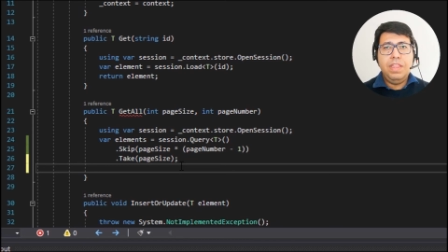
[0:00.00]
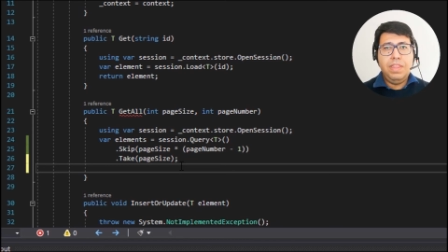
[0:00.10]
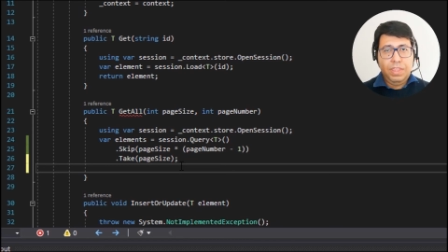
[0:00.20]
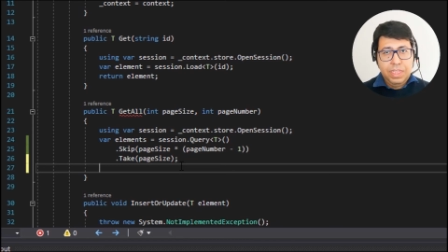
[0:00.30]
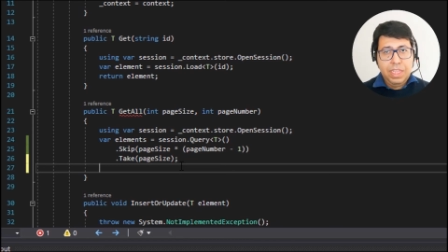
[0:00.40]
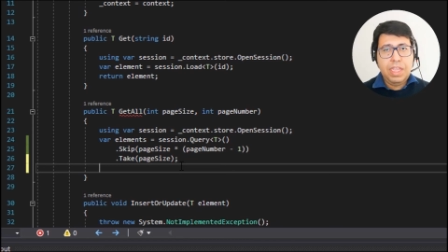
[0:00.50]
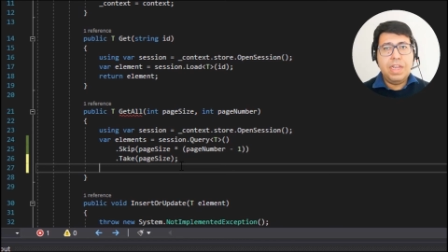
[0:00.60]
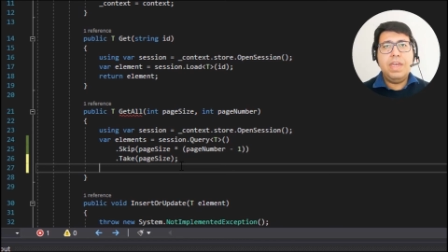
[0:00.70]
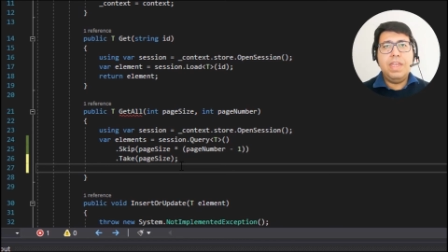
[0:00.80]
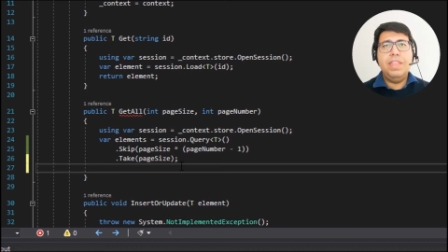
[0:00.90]
the
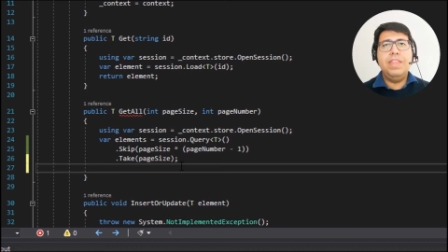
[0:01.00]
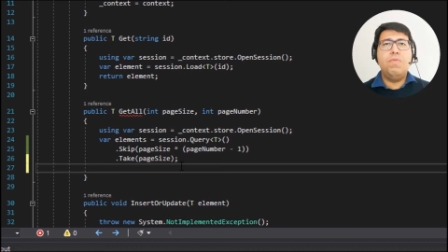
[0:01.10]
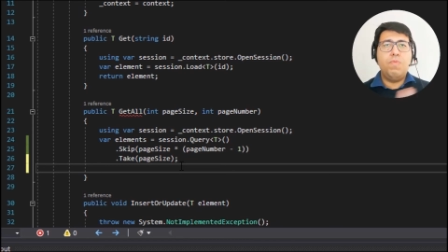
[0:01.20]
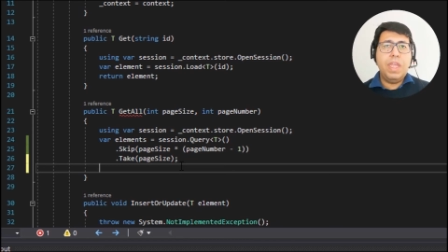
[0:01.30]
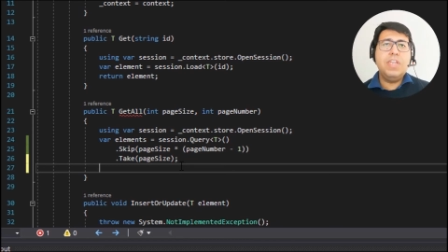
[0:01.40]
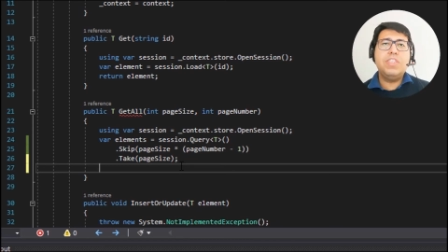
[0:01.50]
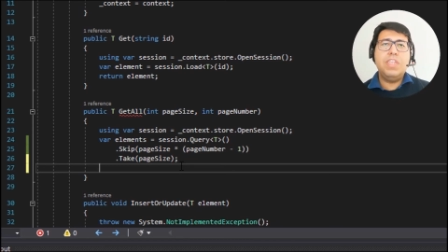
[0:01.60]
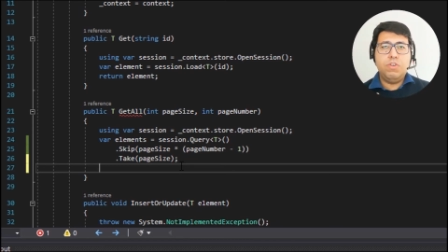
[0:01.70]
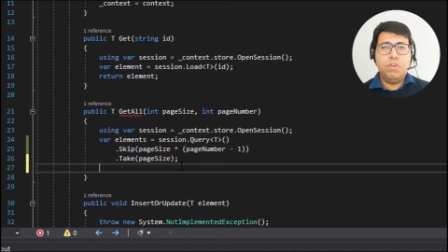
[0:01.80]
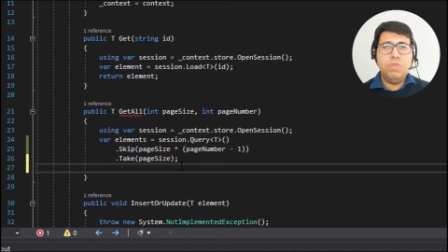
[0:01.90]
data in the range
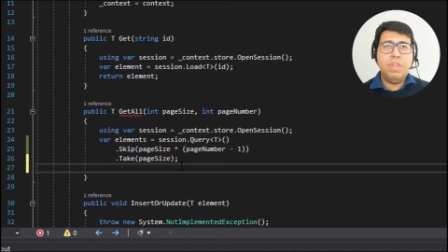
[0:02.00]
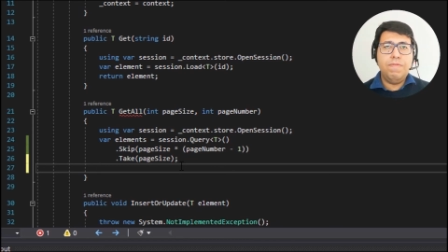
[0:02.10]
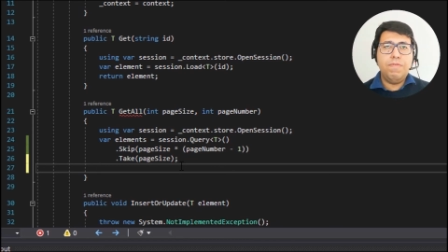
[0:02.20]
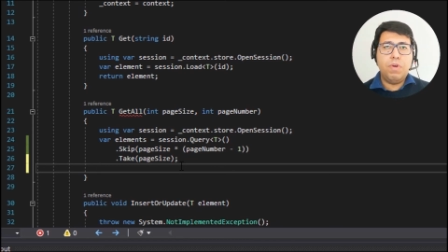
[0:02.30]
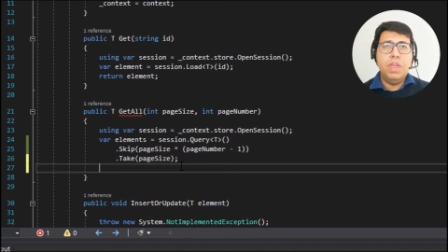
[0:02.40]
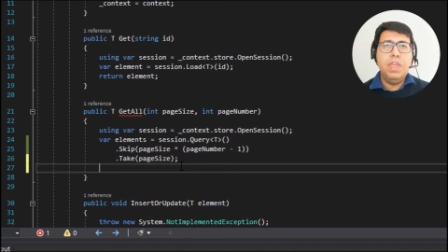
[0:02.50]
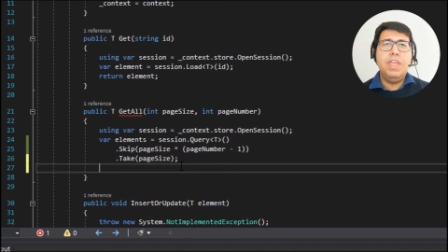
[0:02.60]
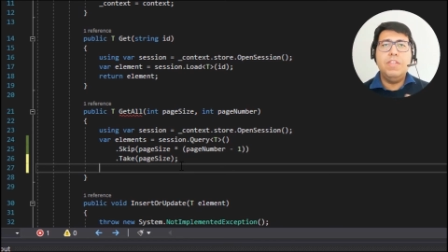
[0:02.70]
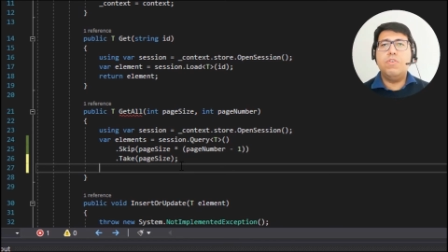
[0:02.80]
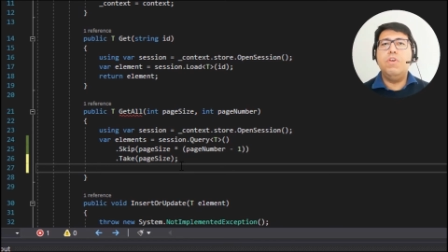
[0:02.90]
that you're looking for,
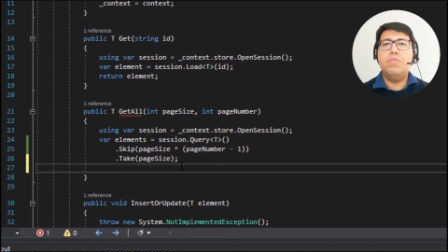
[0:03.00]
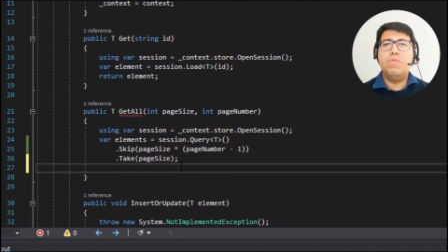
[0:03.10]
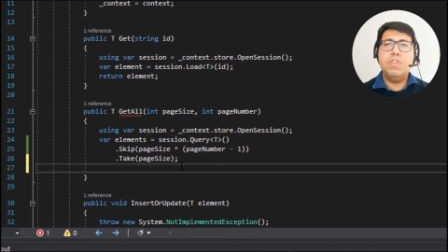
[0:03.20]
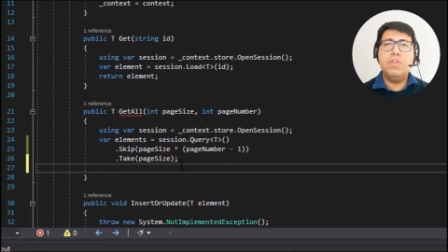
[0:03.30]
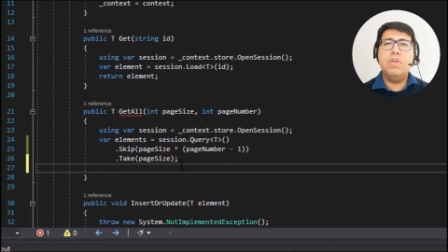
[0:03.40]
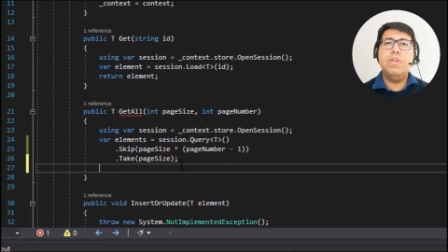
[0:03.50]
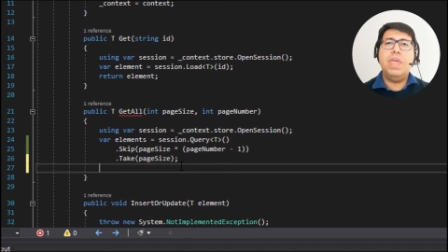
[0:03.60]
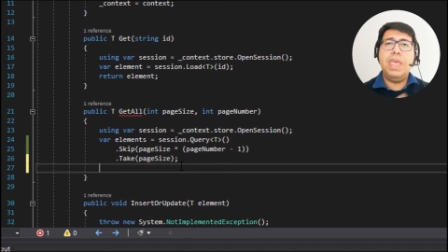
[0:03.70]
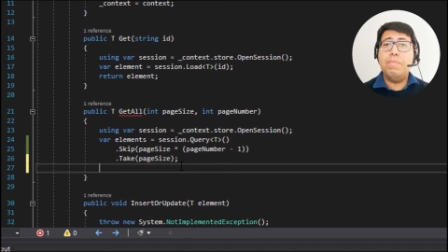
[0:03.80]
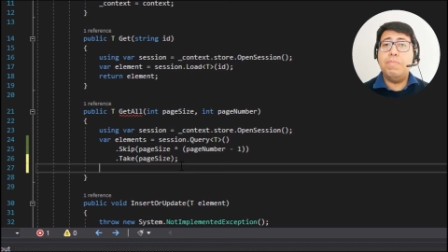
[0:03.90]
it's going to return
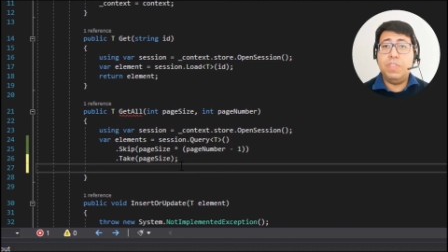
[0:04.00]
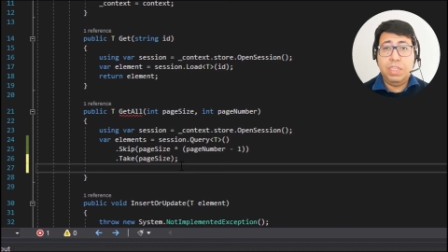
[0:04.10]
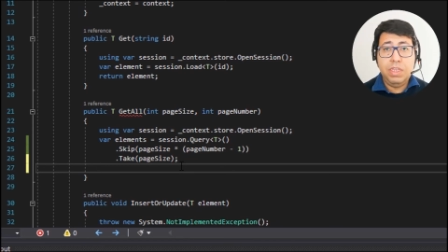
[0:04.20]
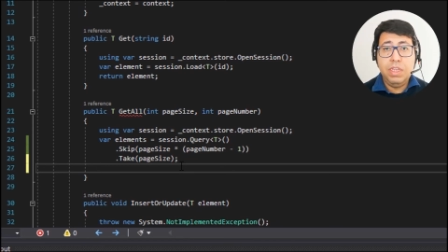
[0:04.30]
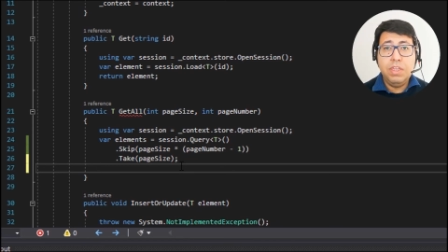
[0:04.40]
empty.